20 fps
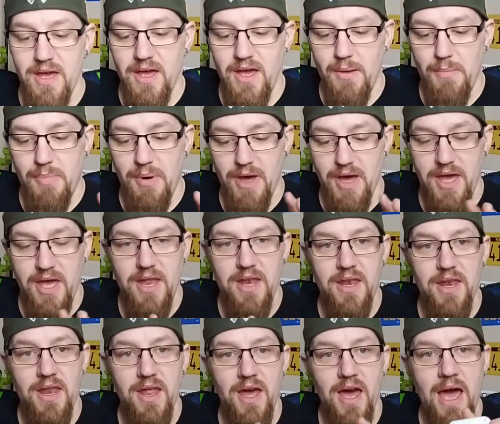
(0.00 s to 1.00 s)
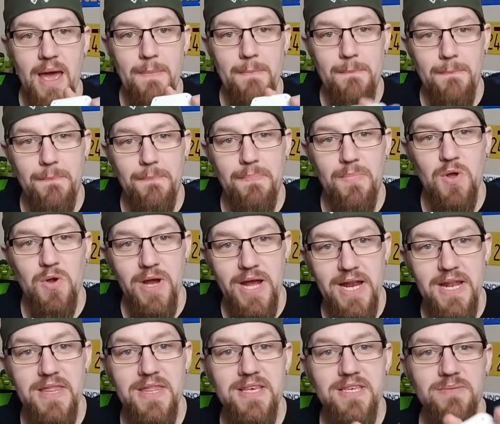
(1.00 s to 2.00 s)
But I
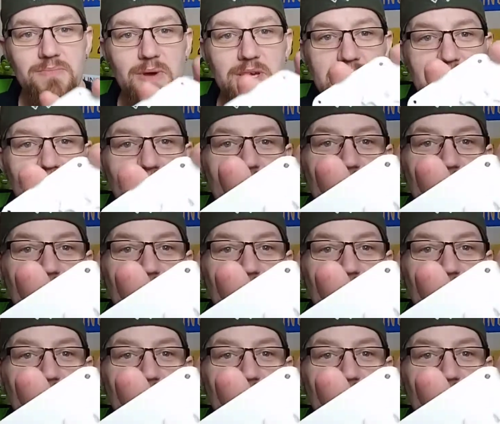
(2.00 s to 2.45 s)
created this myself.